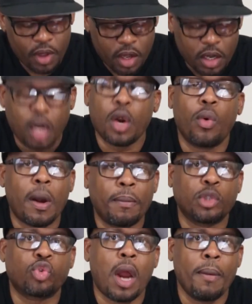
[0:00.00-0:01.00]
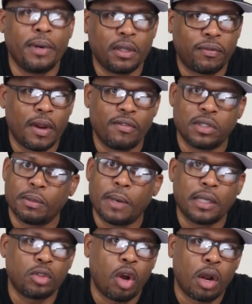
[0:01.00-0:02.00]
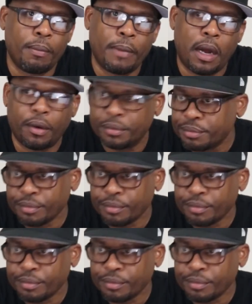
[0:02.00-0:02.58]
Y'all know when I'm describing these flavors. I'm not talking about